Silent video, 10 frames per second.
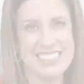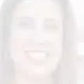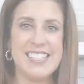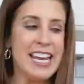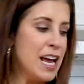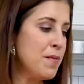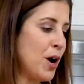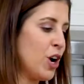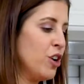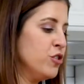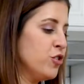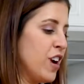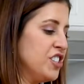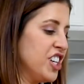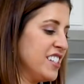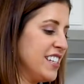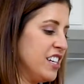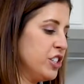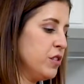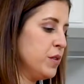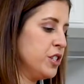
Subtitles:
To set up our dredging station,